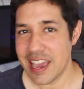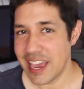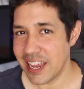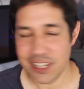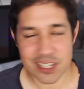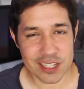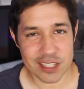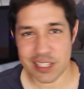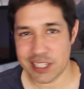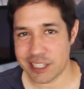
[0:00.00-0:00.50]

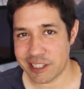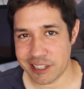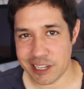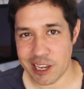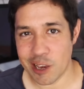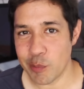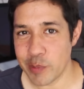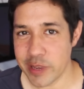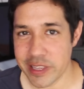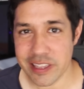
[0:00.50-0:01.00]
and just
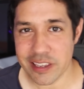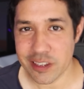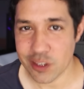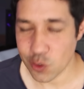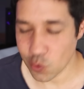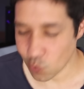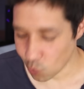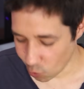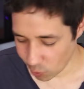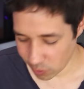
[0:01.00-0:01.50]
tell me that
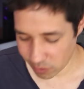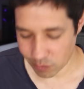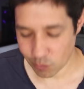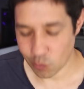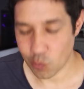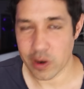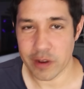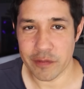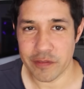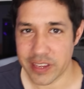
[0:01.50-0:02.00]
you want
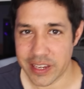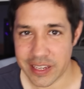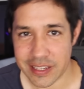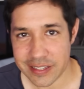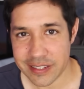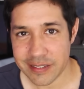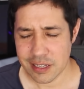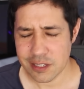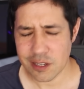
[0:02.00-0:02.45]
one of these.